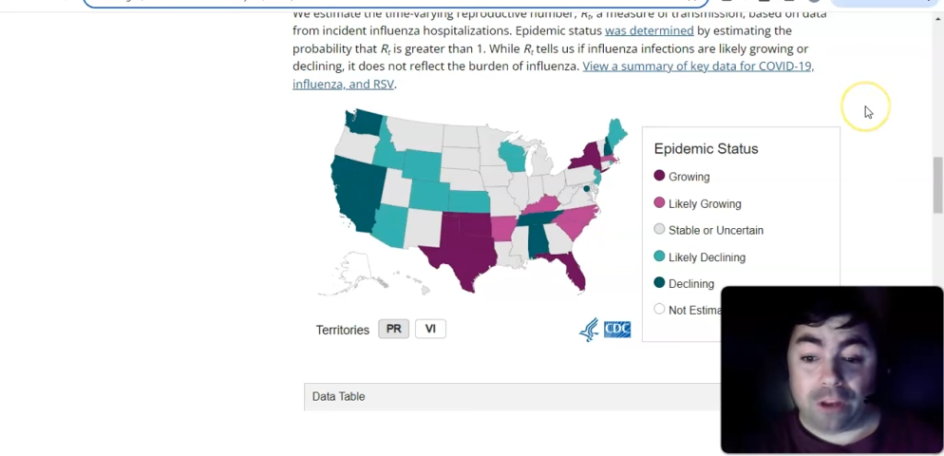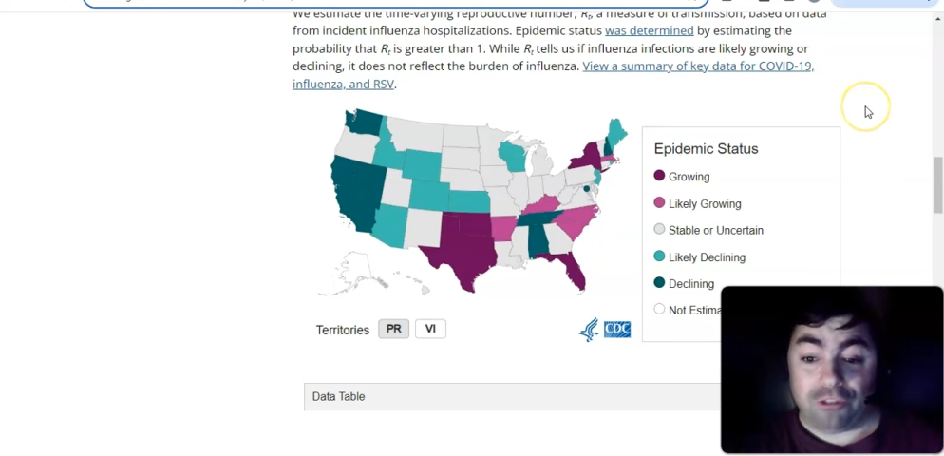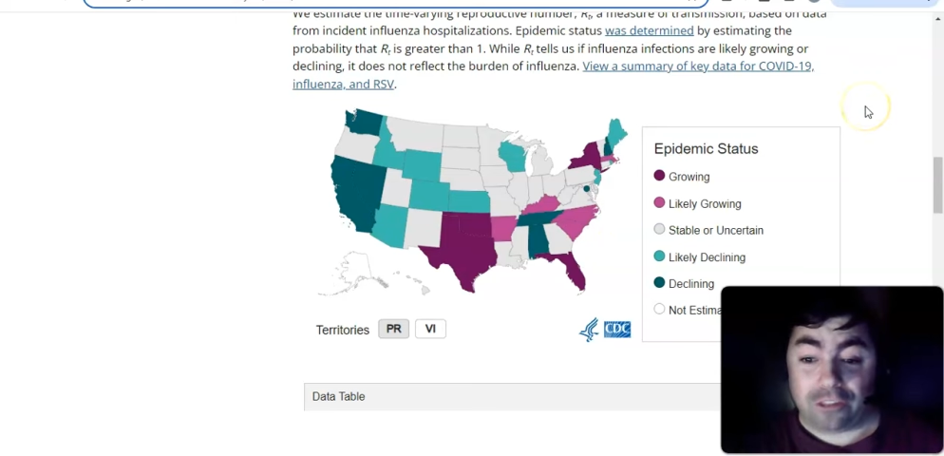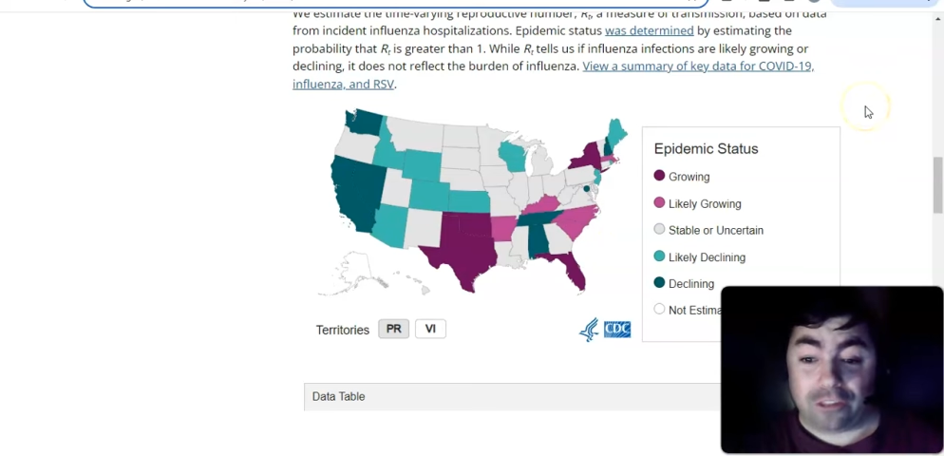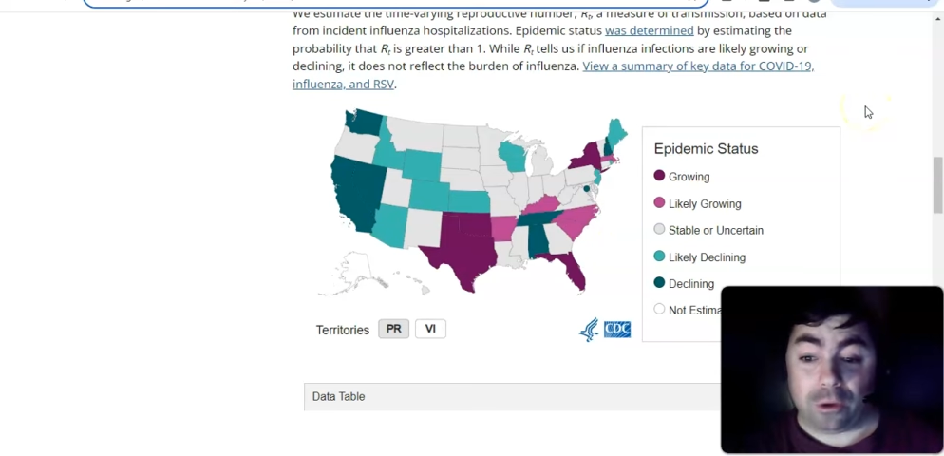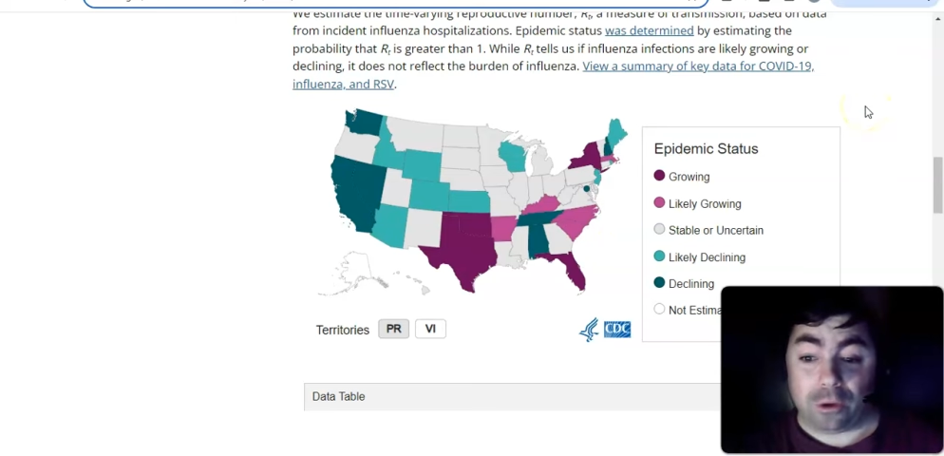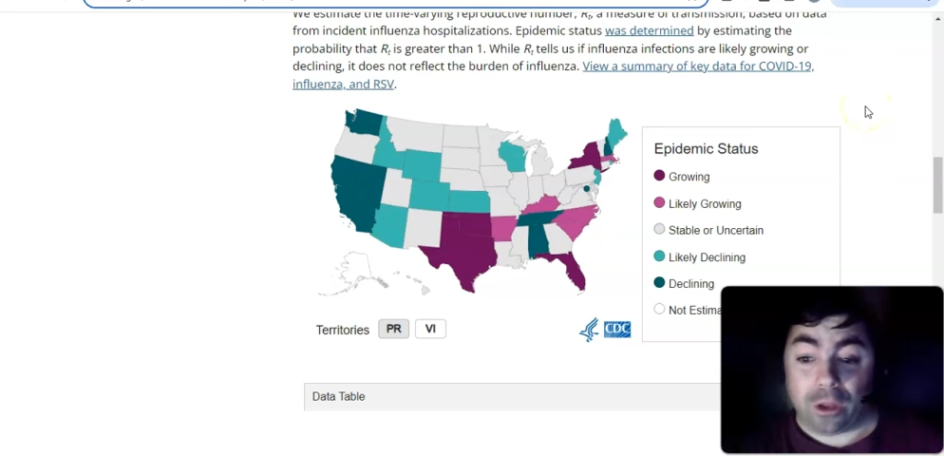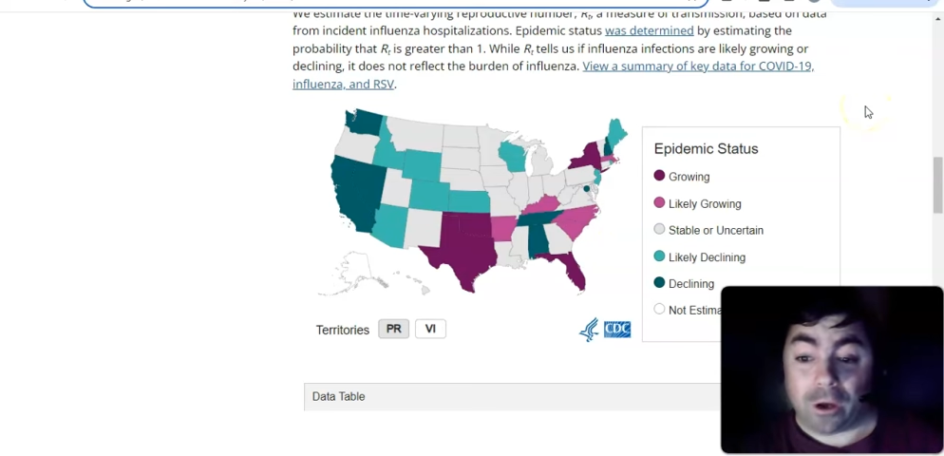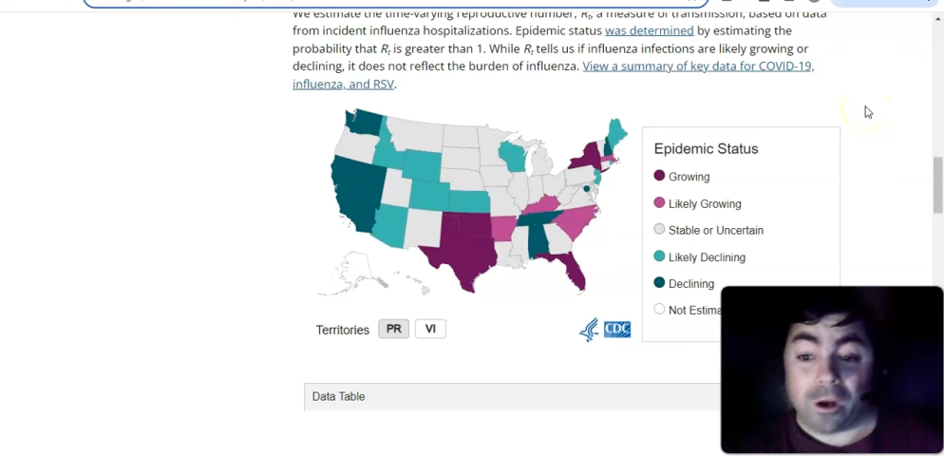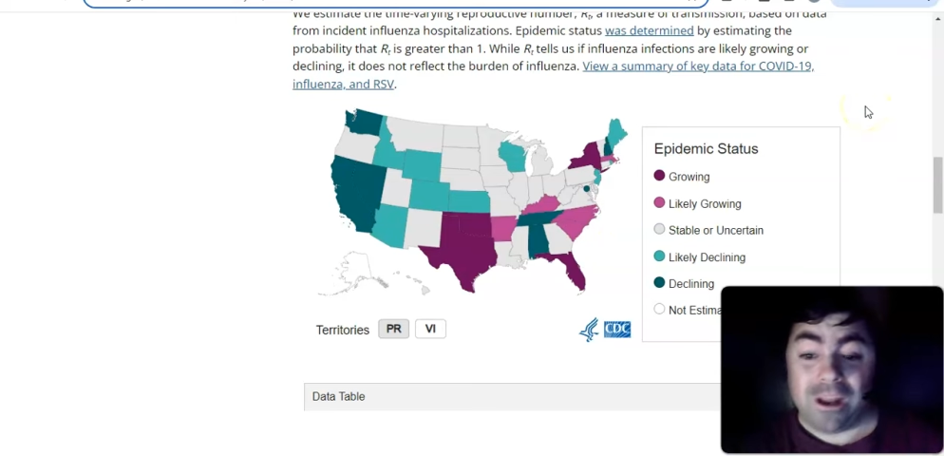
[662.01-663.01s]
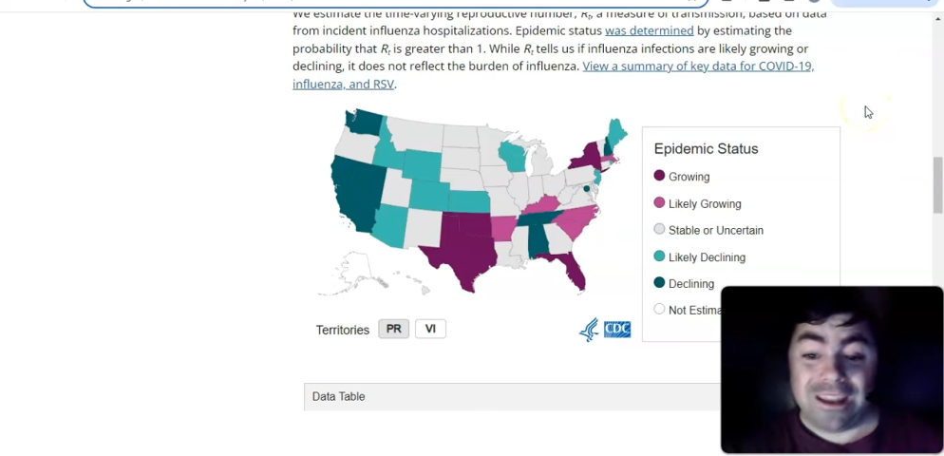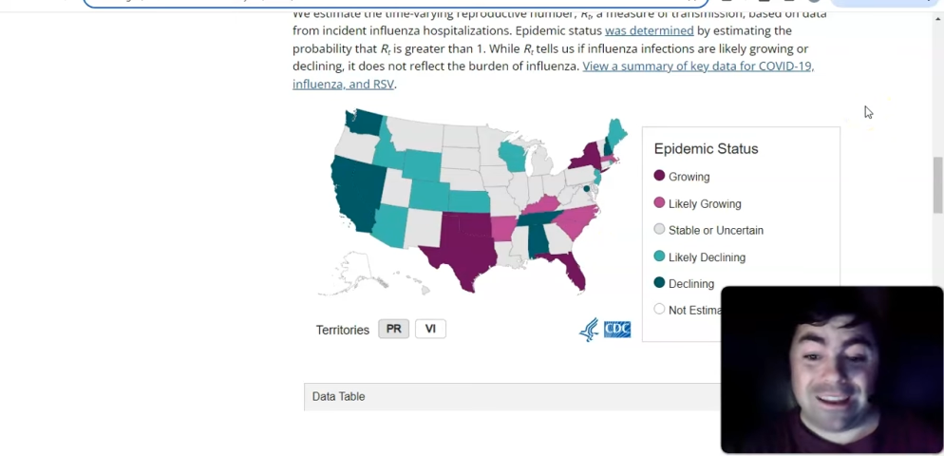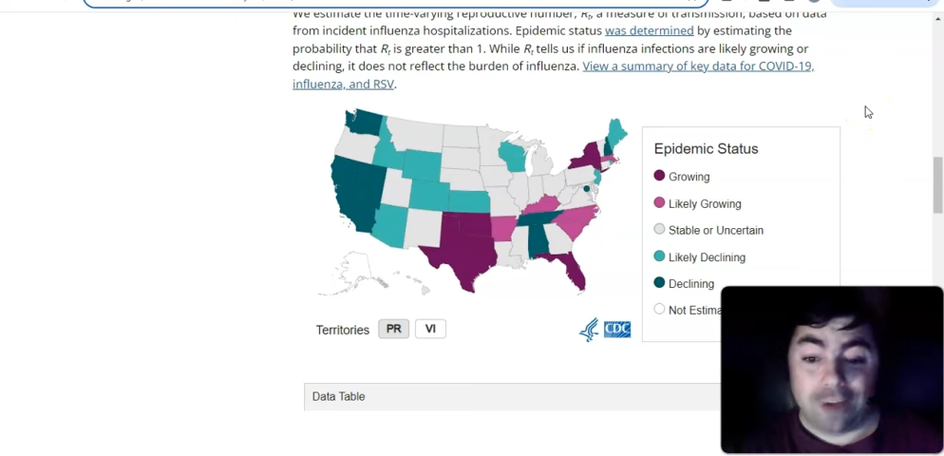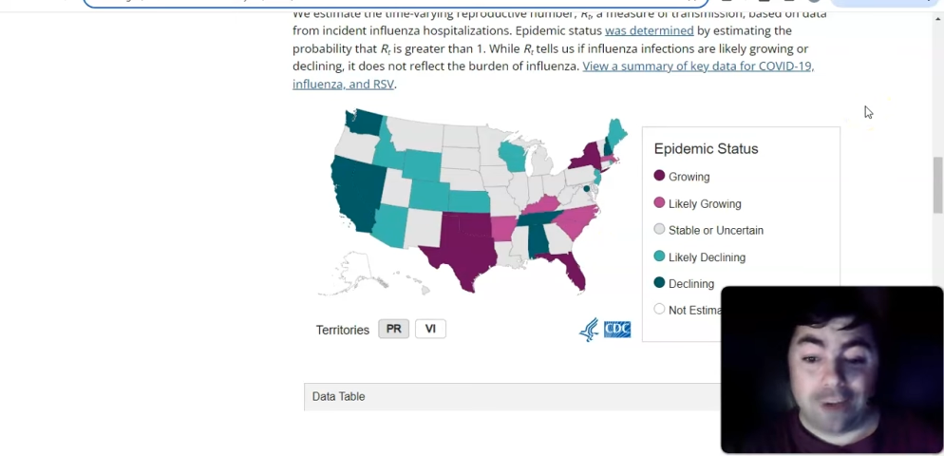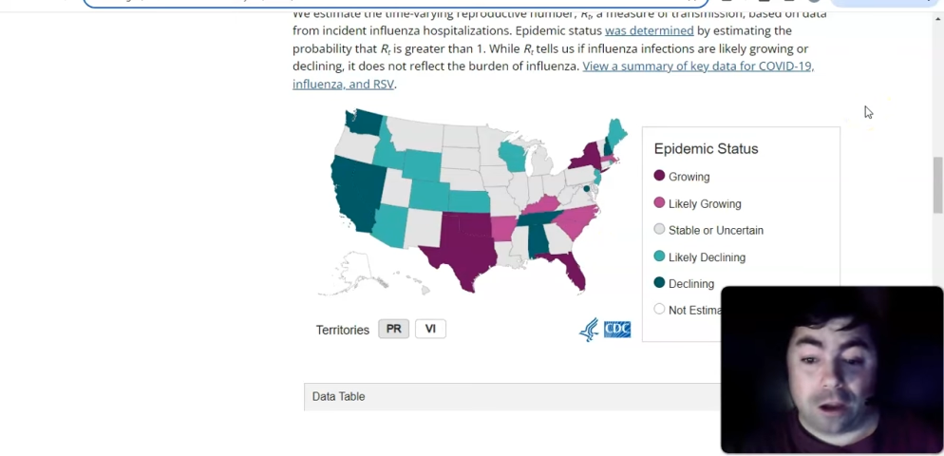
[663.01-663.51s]
South Carolina,
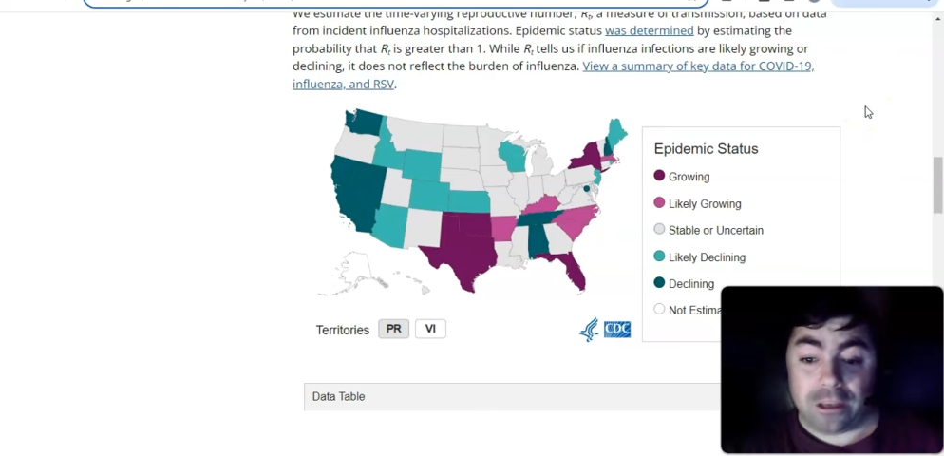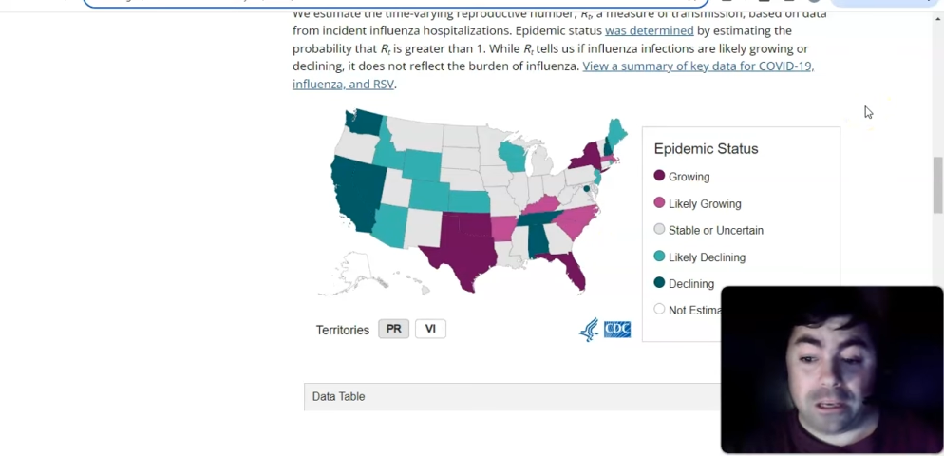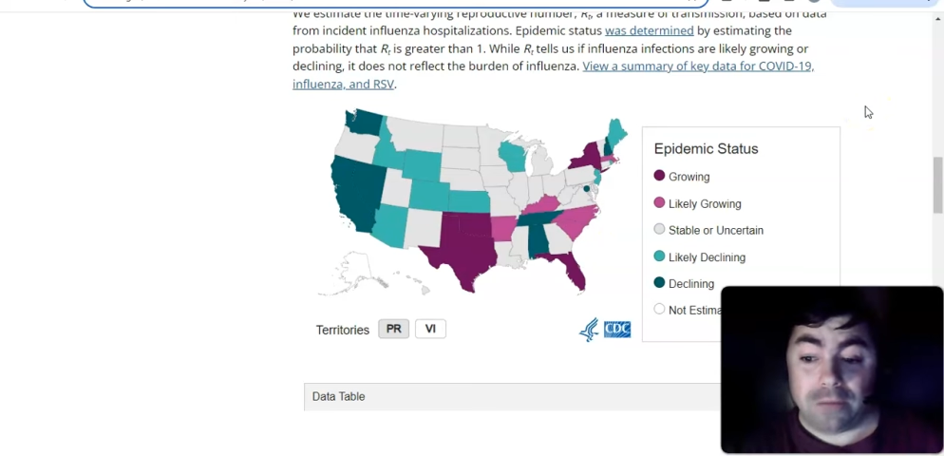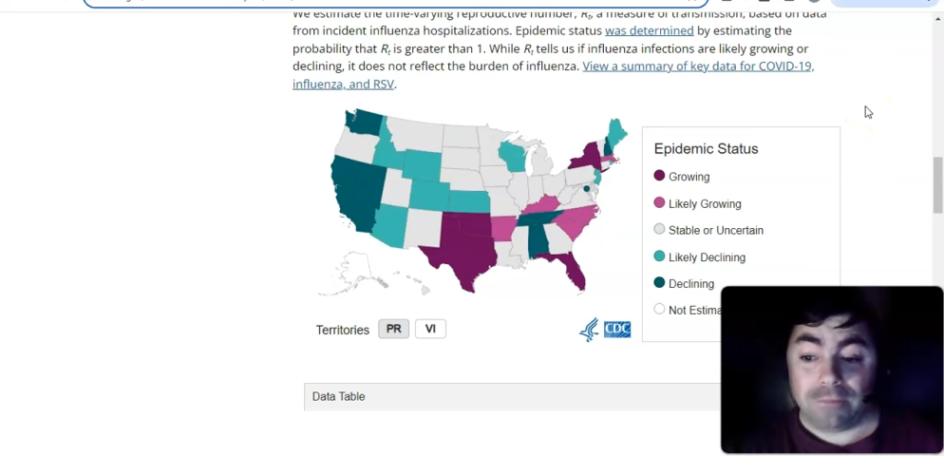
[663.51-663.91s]
Kentucky,